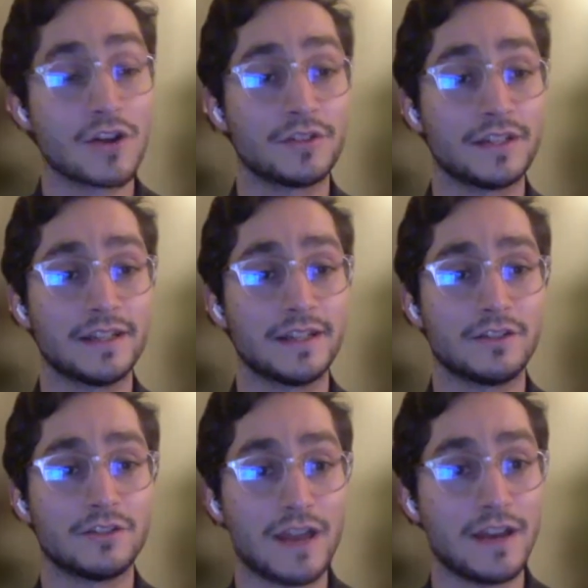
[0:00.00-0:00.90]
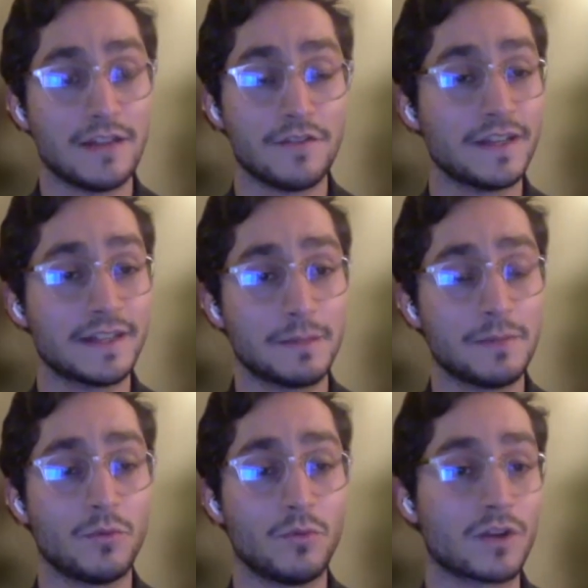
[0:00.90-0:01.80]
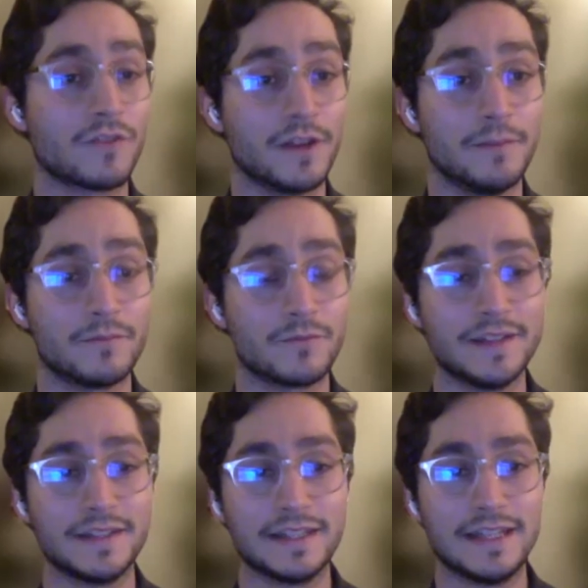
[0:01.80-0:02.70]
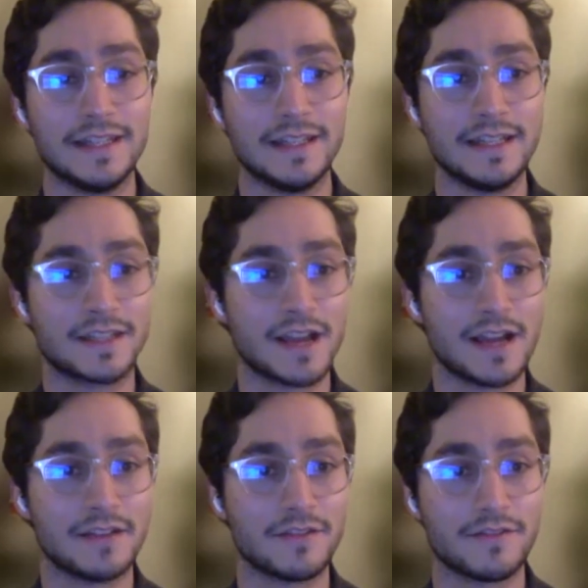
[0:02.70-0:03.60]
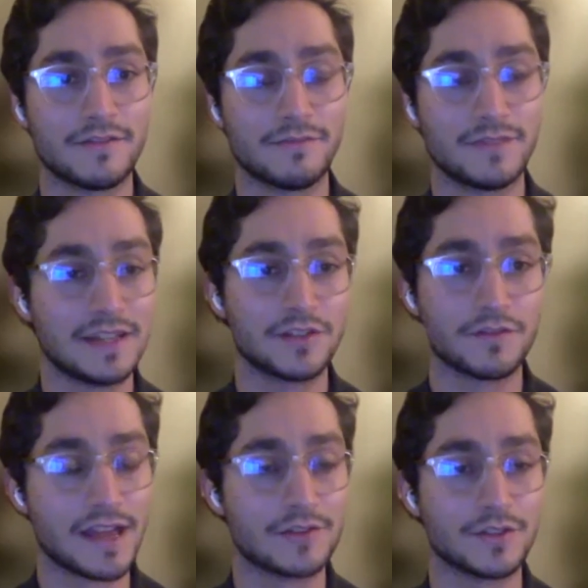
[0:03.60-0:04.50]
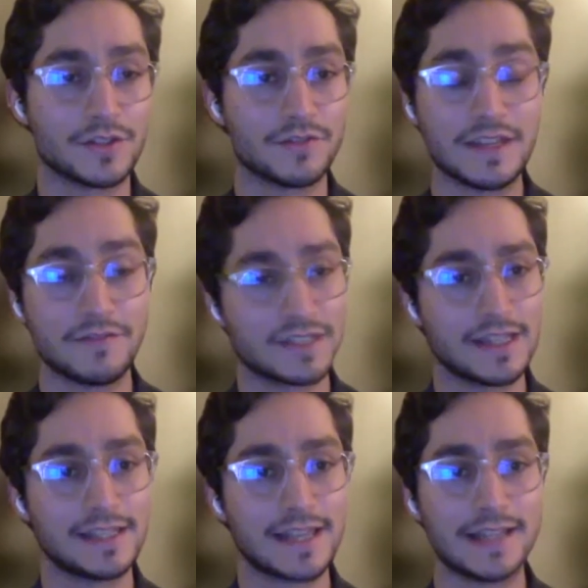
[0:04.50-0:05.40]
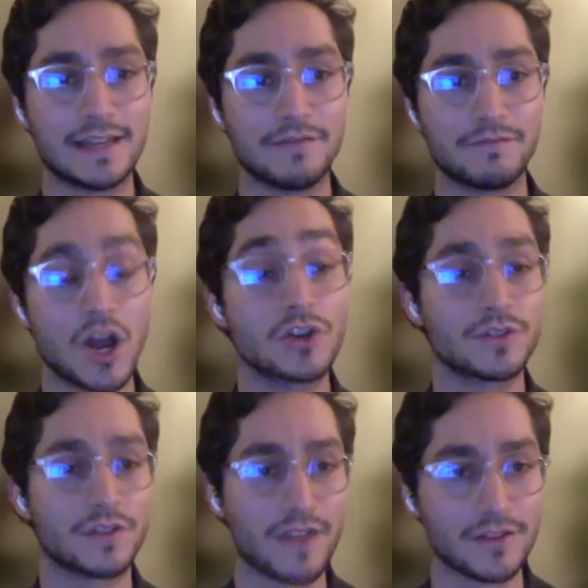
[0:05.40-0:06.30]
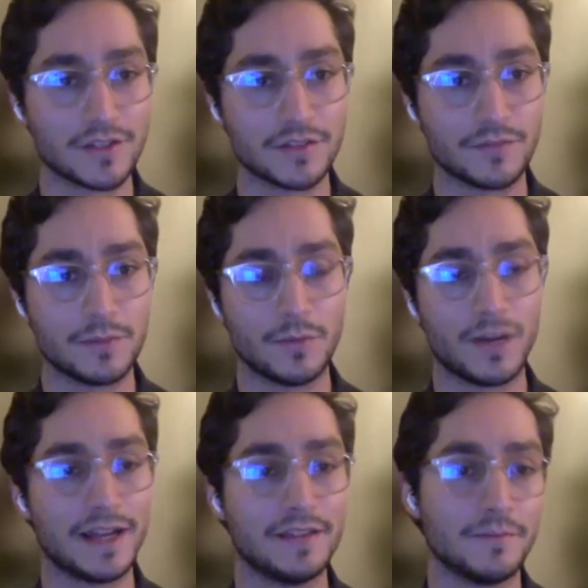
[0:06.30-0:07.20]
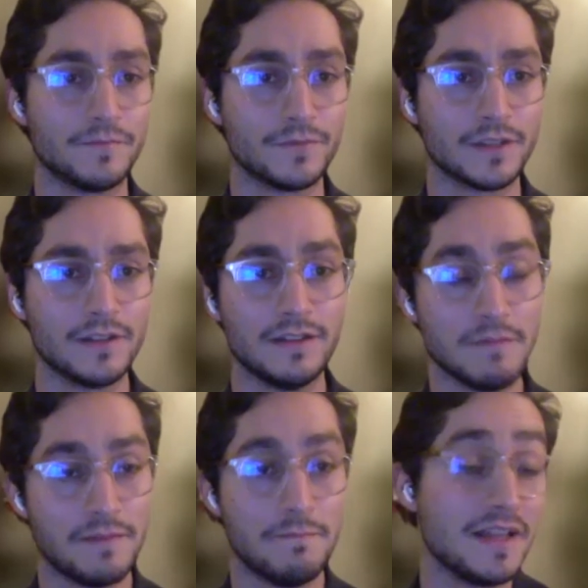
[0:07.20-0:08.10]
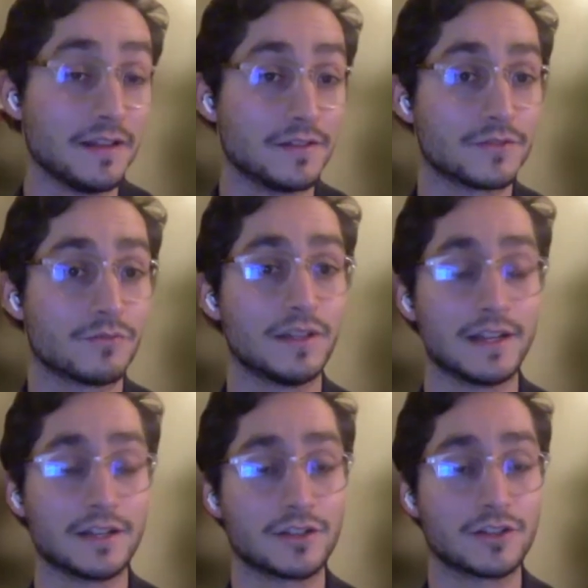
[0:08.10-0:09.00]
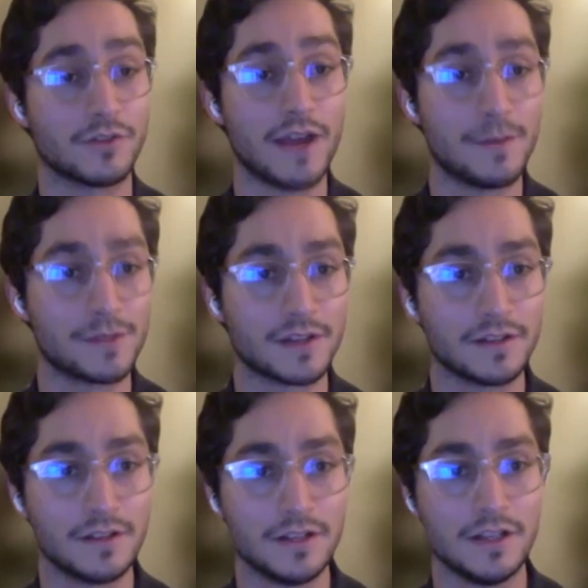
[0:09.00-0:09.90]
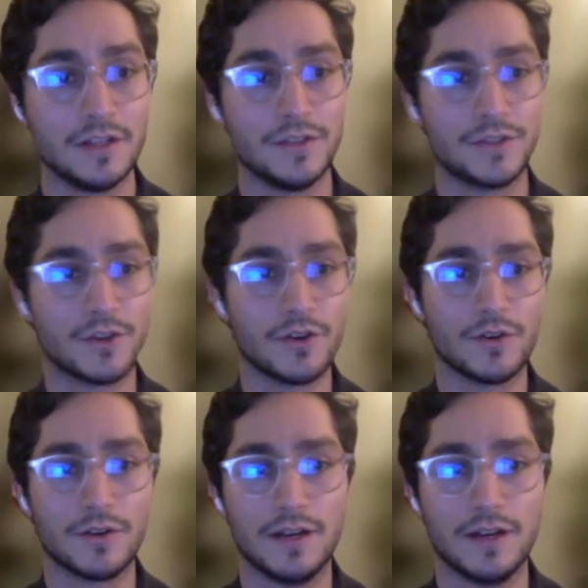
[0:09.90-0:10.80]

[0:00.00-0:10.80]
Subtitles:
only, and the fact that people work for him, right? That he's right. Got tens of thousands of these guys have hundreds of thousands of people behind them, millions, really, actually, if you're Amazon. So